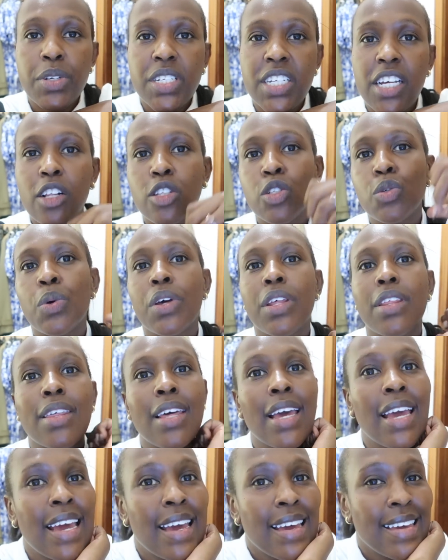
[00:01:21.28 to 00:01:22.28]
dealt with.
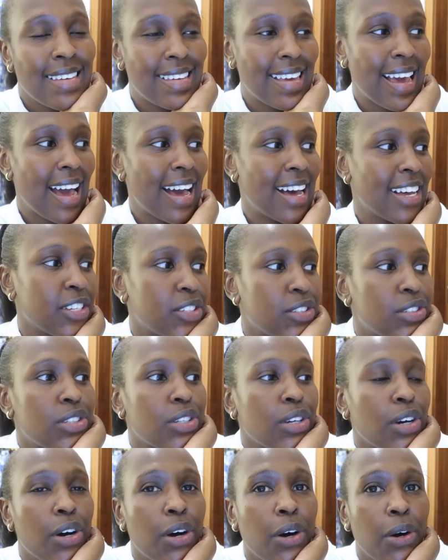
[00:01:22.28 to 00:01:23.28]
Yeah,
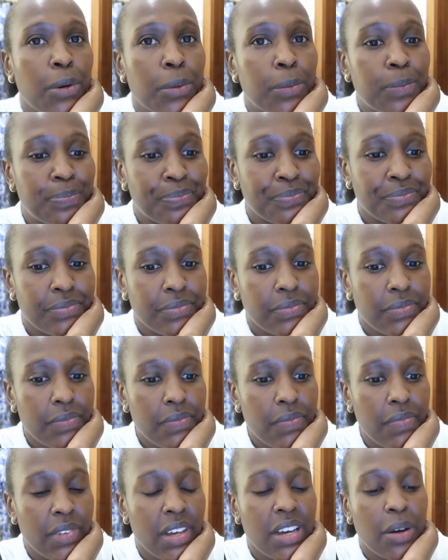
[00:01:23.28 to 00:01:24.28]
so
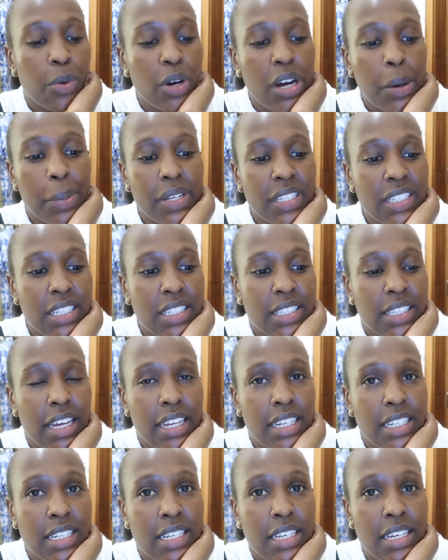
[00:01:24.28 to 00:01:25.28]
woke up at
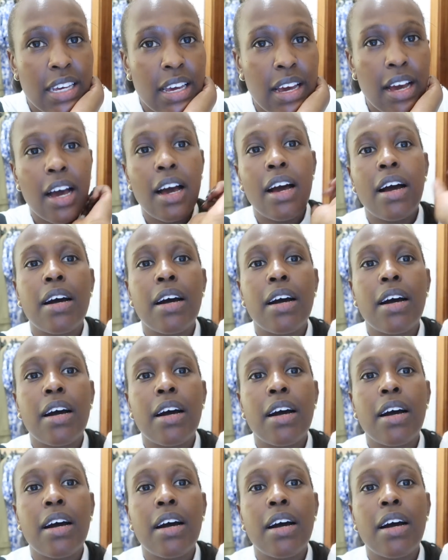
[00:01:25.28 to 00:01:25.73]
6:30,